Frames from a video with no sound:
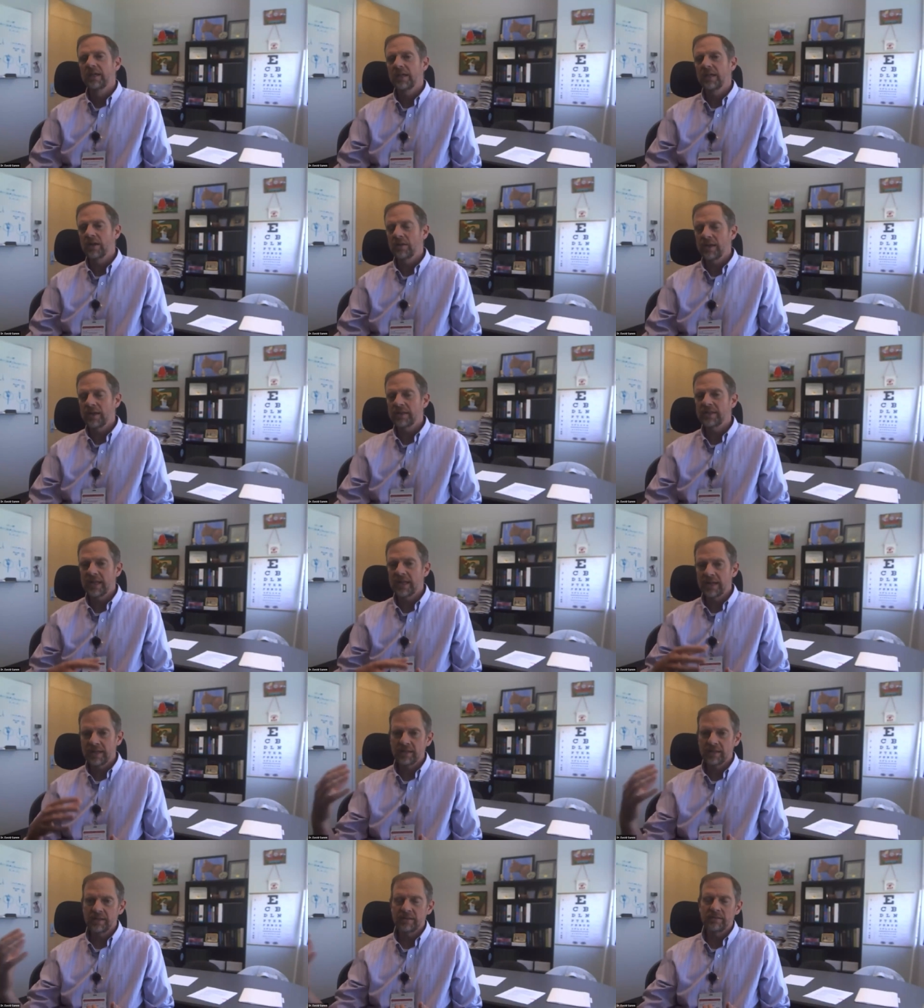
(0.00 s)
You know, at the
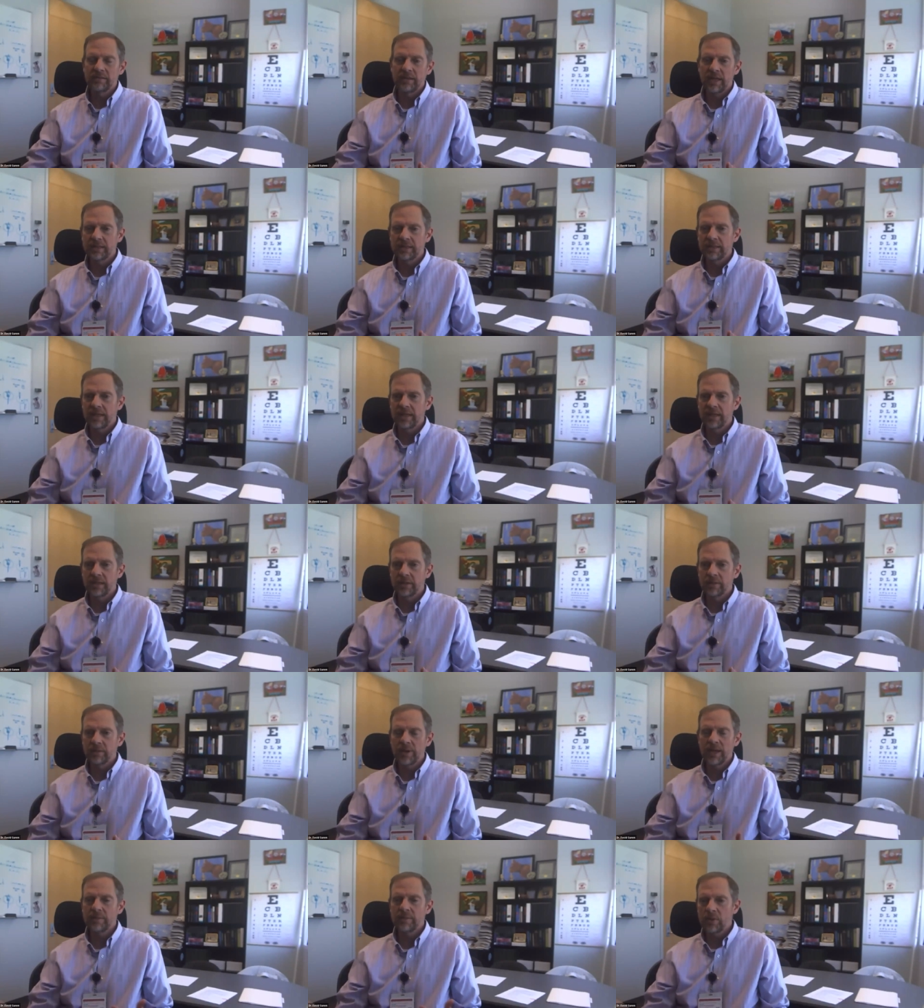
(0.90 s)
end of the at the end of
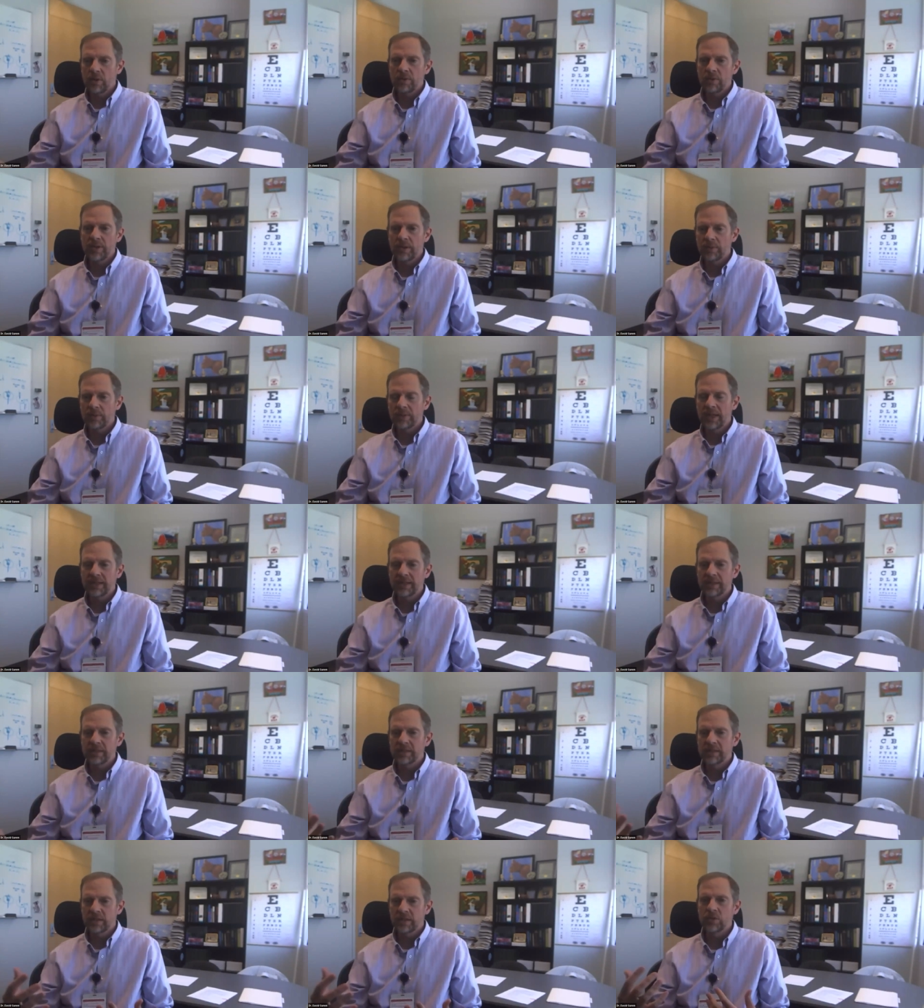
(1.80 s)
the rainbow, they would
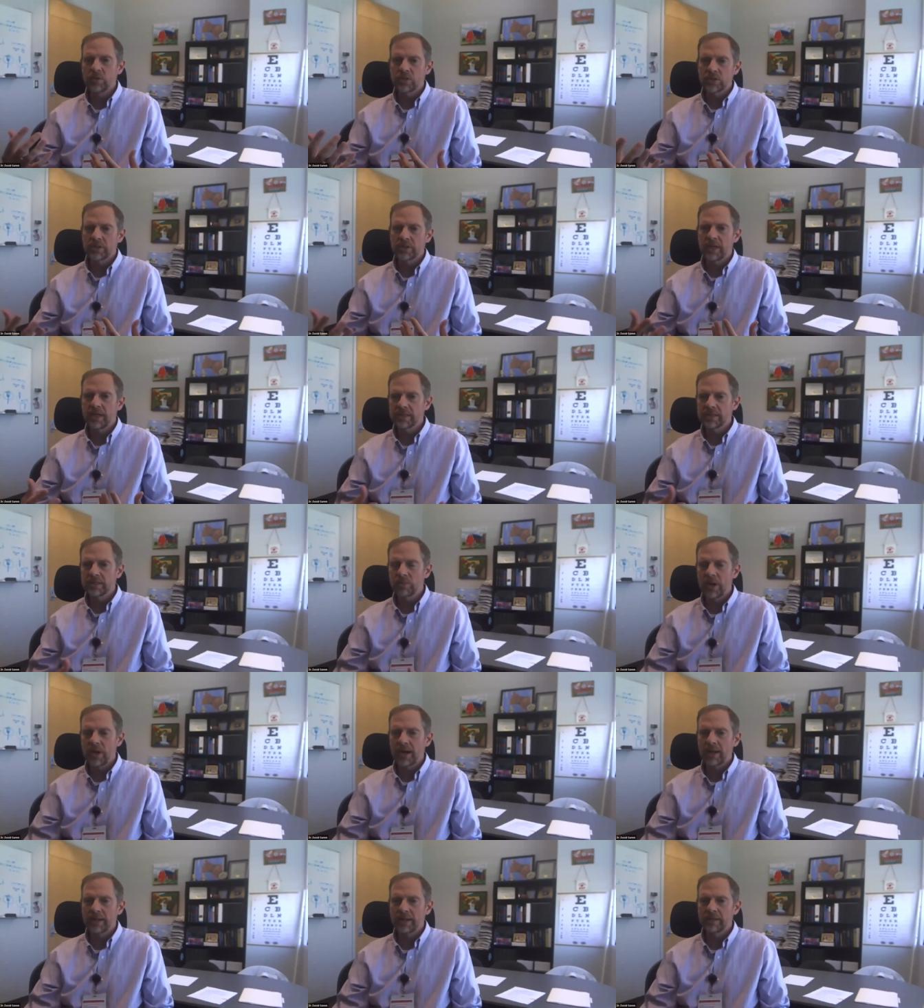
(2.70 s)
like to commercialize the
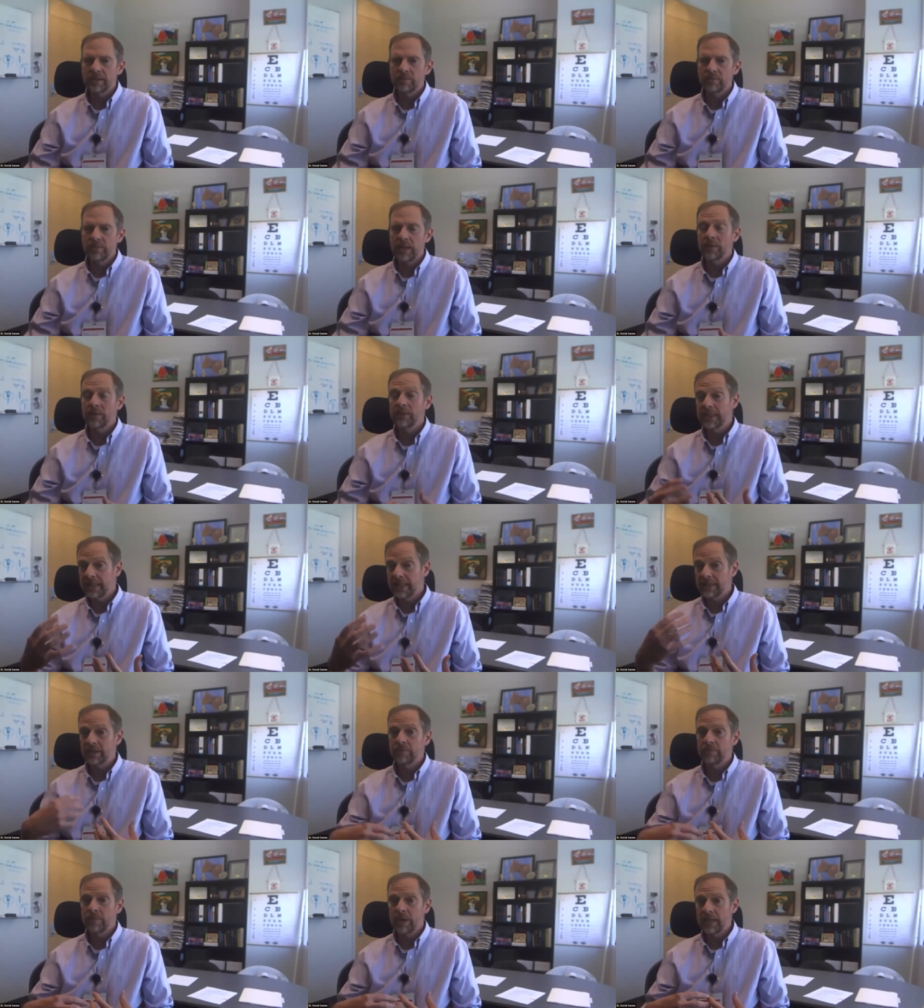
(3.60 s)
product and be able to
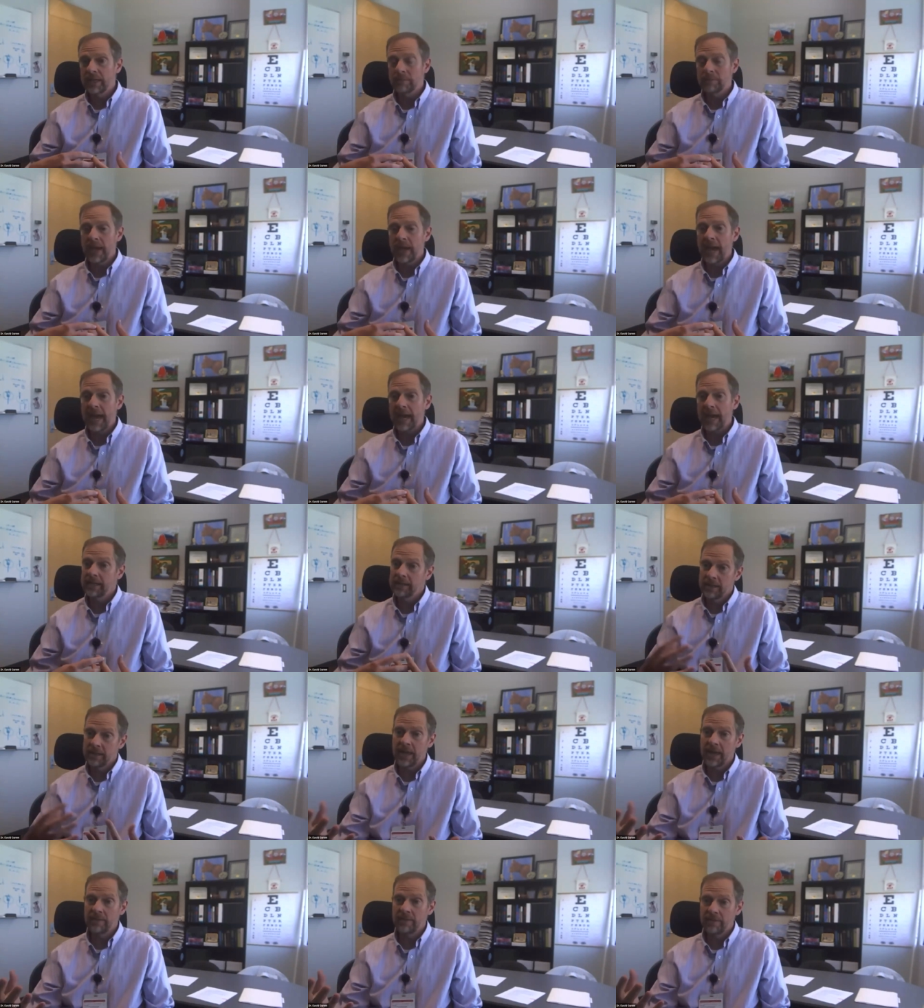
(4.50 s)
get their money back
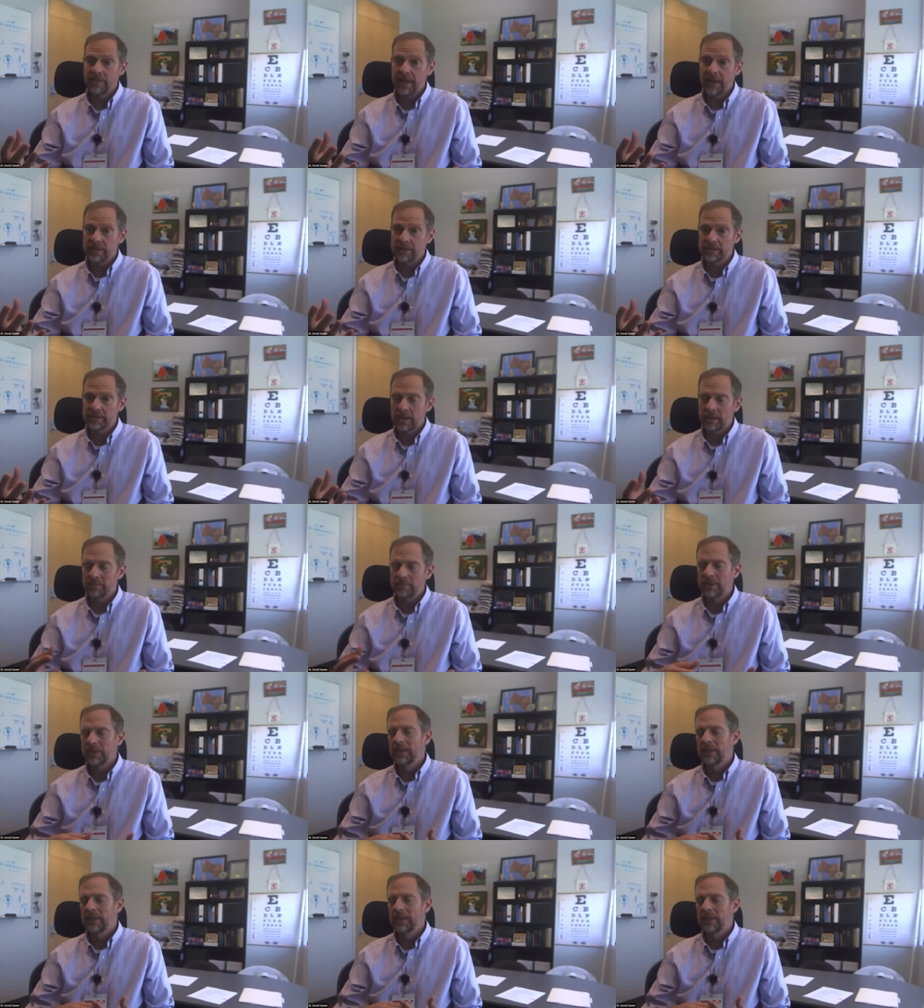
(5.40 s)
and, and then some.